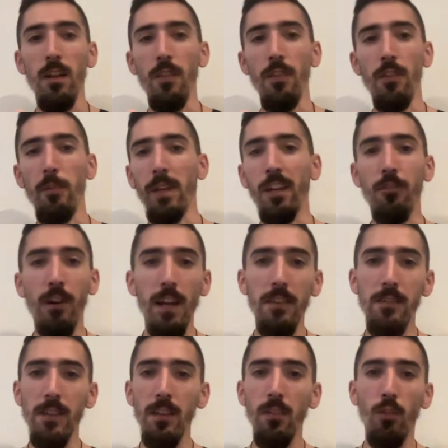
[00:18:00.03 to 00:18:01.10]
they're a bit
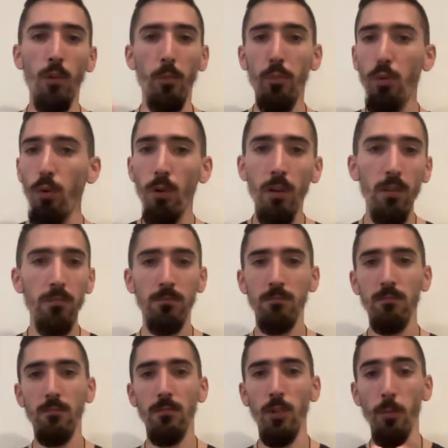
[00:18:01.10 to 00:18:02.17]
crazy or poor
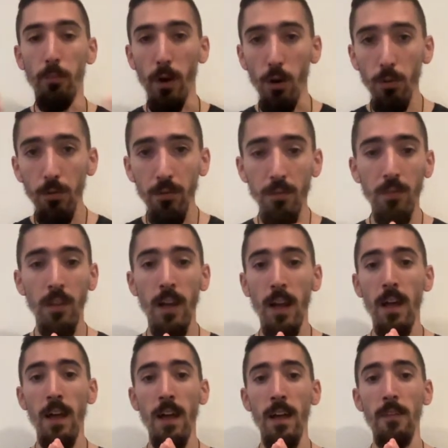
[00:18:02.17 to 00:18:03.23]
or both,
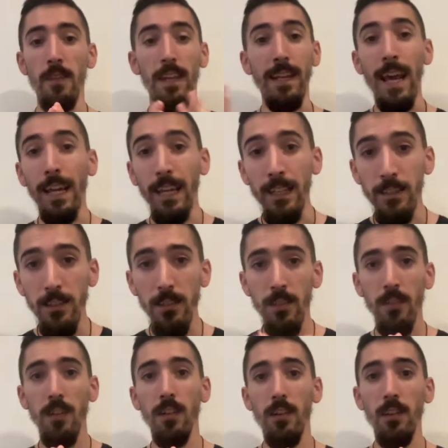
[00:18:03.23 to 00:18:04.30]
they're naked,
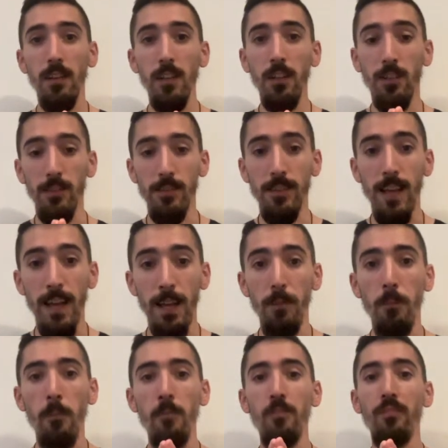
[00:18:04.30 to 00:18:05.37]
you can
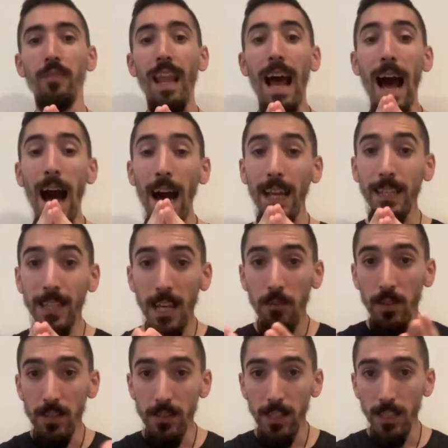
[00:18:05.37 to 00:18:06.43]
say, hai dei
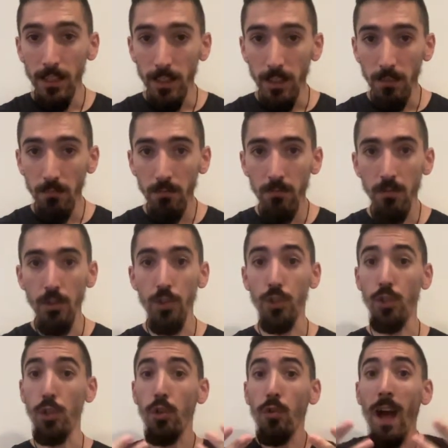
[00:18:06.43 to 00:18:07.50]
vestiti?
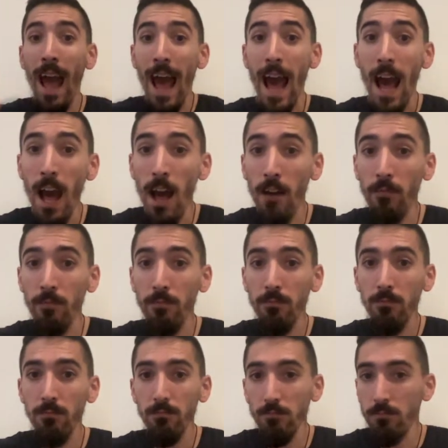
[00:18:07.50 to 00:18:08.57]
Do you have
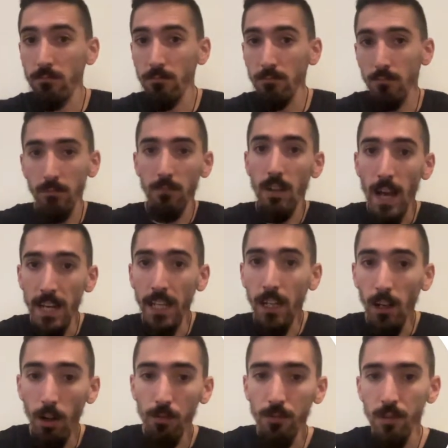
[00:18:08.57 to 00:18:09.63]
any
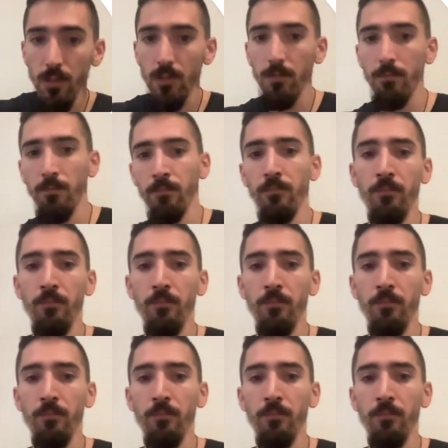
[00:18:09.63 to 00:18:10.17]
clothes?